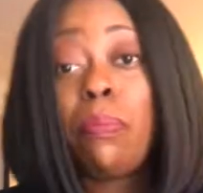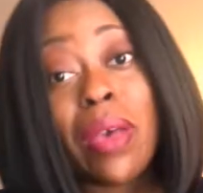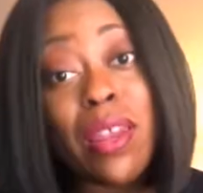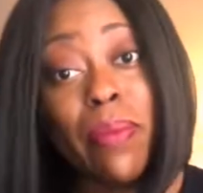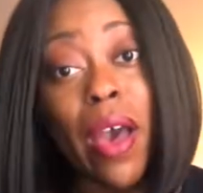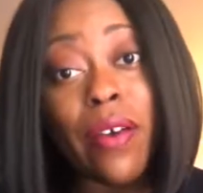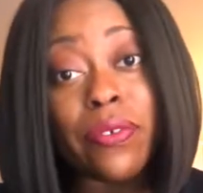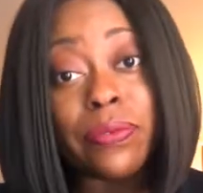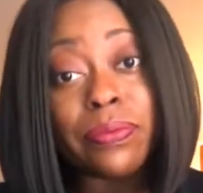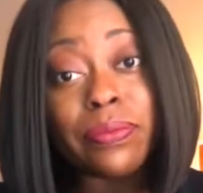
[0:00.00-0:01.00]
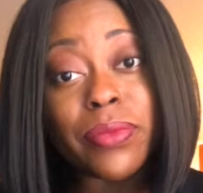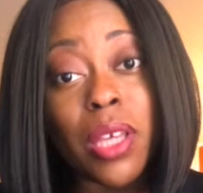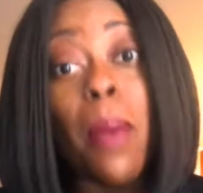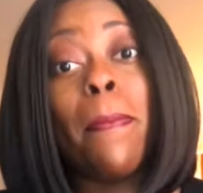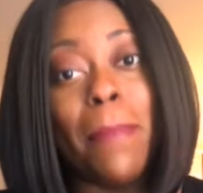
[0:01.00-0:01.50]
Bed and Bath,
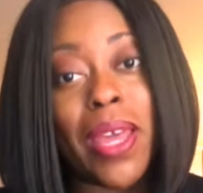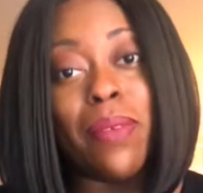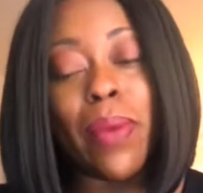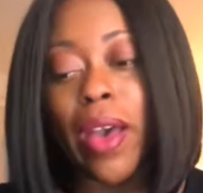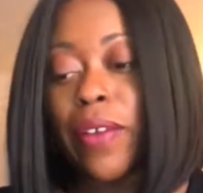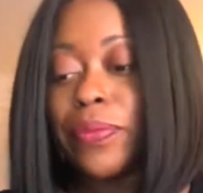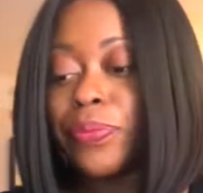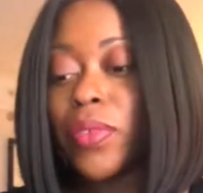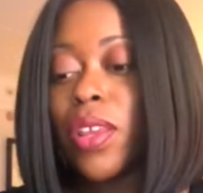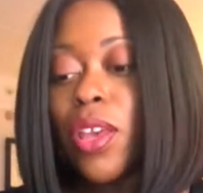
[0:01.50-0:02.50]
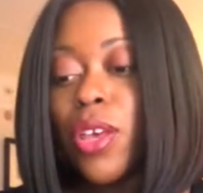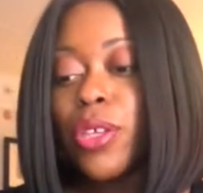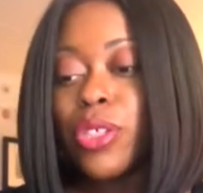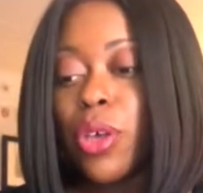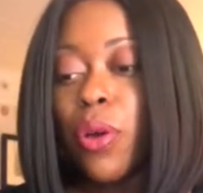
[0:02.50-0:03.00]
Bed and Bath.
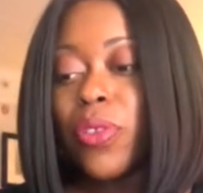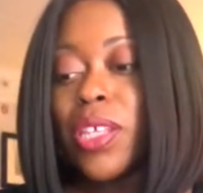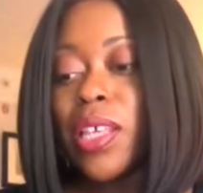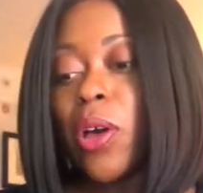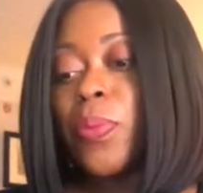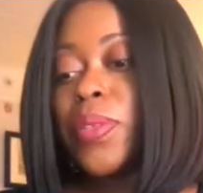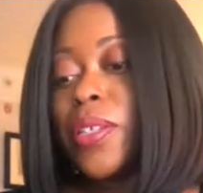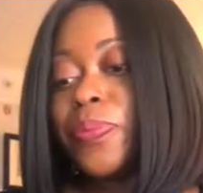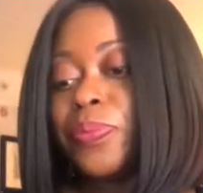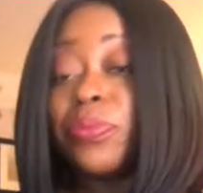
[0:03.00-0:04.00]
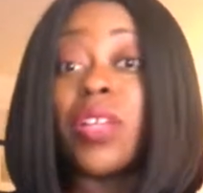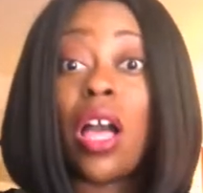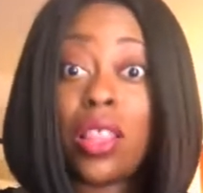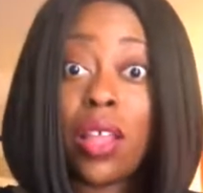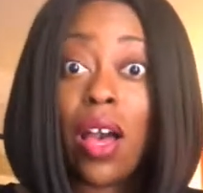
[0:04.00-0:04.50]
So this helps
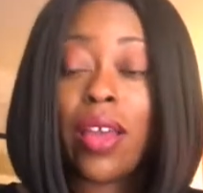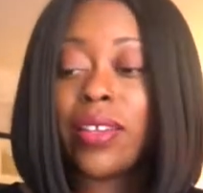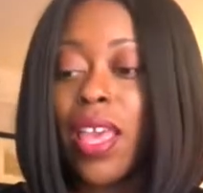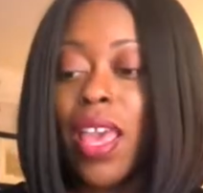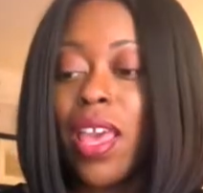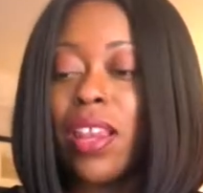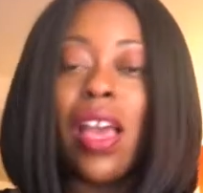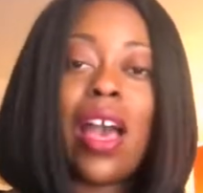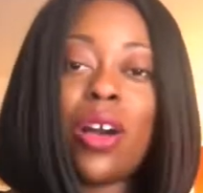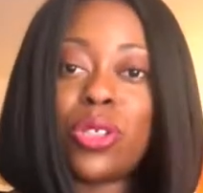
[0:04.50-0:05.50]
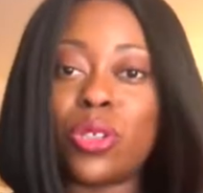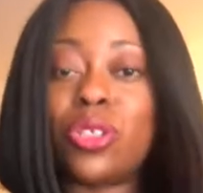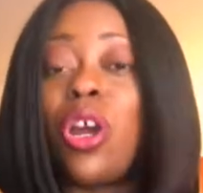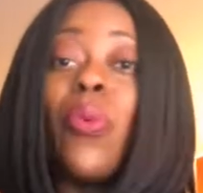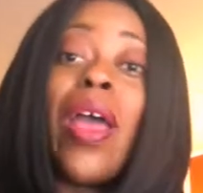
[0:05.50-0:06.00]
a lot. And I also
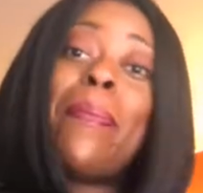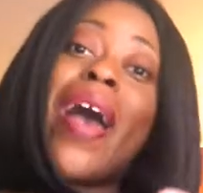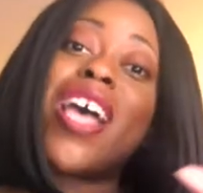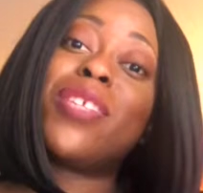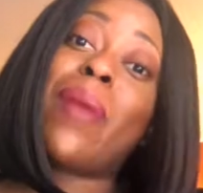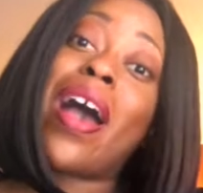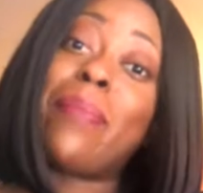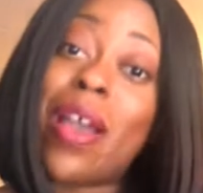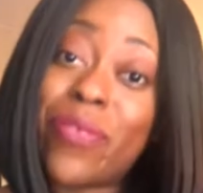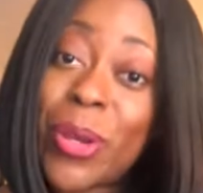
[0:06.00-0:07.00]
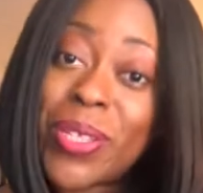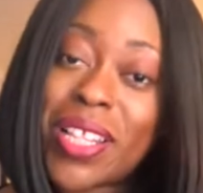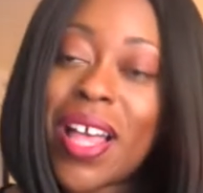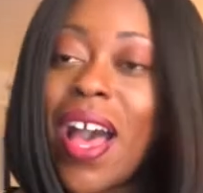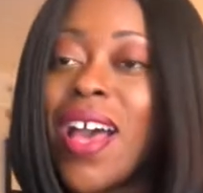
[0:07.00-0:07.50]
start when I pass by my first
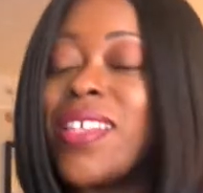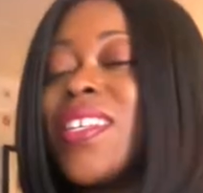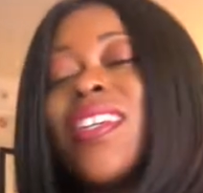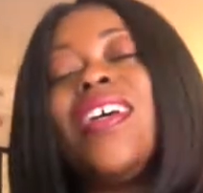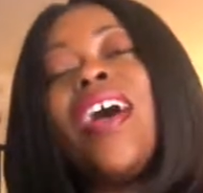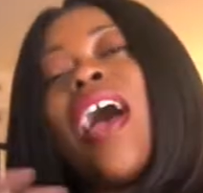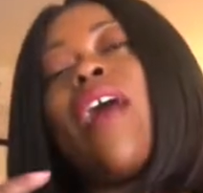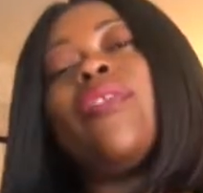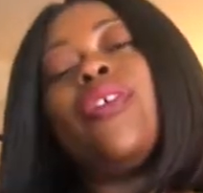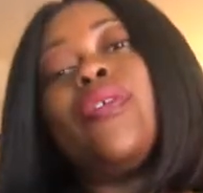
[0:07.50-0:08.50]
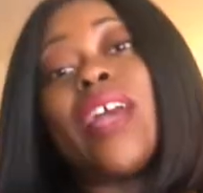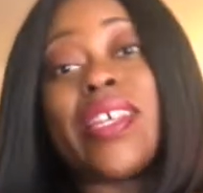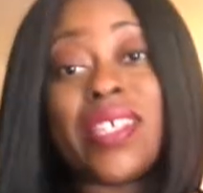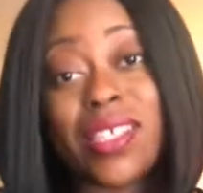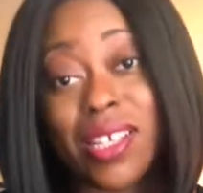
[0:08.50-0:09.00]
class, I have a little
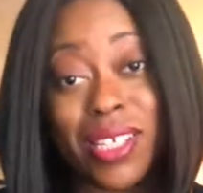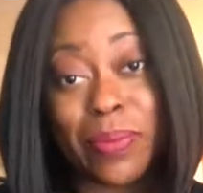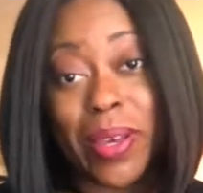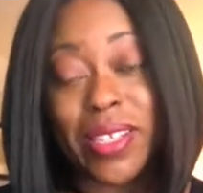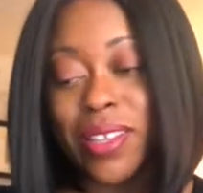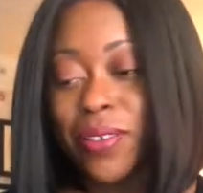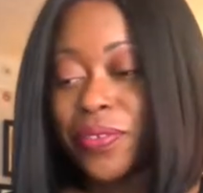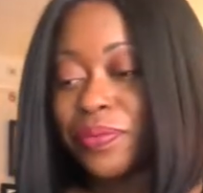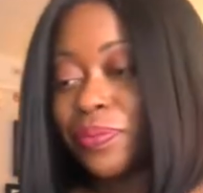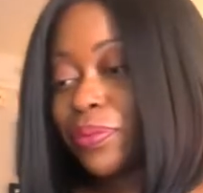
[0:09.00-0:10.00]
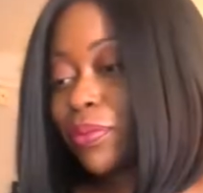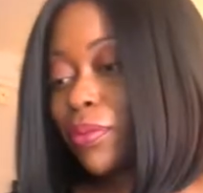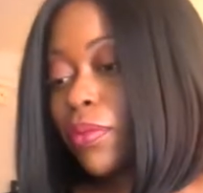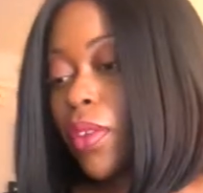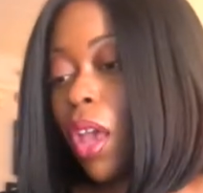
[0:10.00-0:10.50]
nice scent to myself.
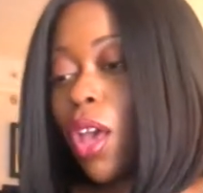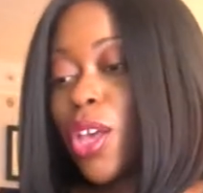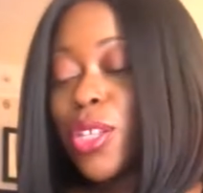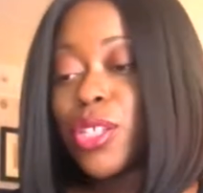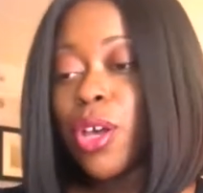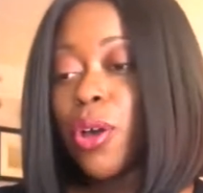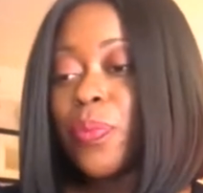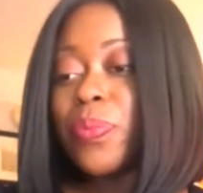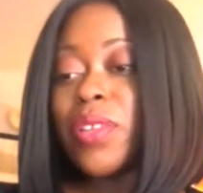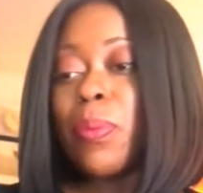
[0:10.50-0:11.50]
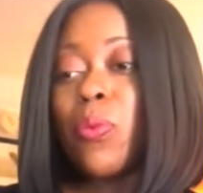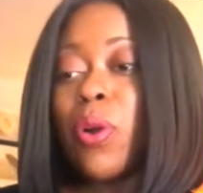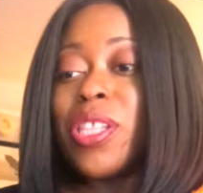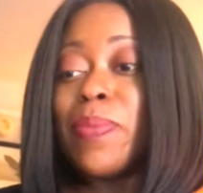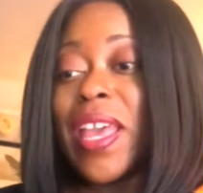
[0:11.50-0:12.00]
So number
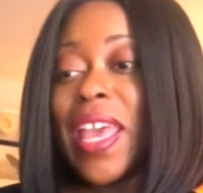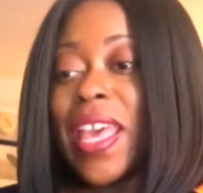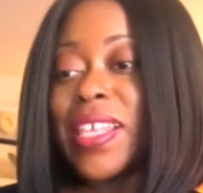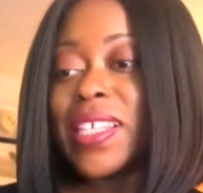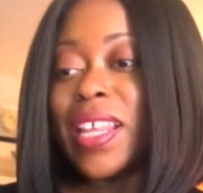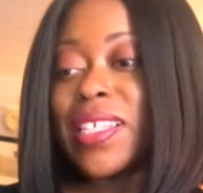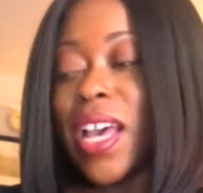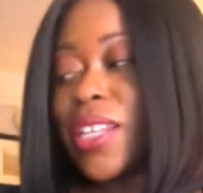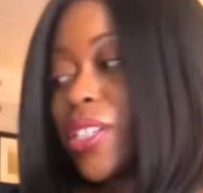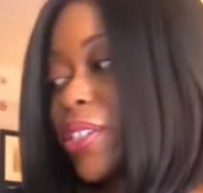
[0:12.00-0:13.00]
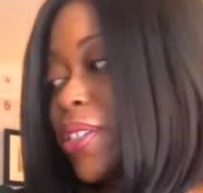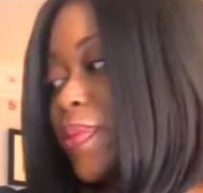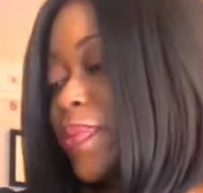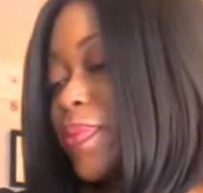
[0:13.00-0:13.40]
one is my hand sanitizers.